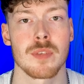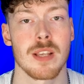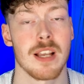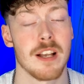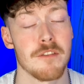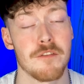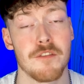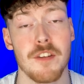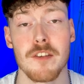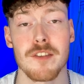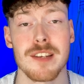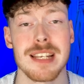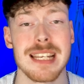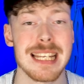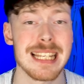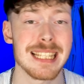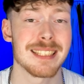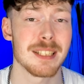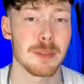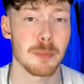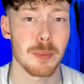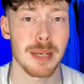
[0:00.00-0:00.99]
A very
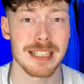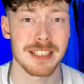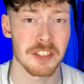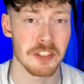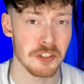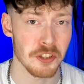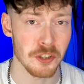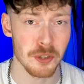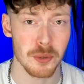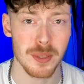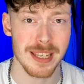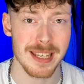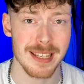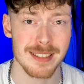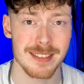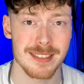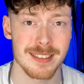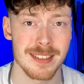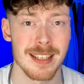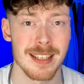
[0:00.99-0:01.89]
easy way to do this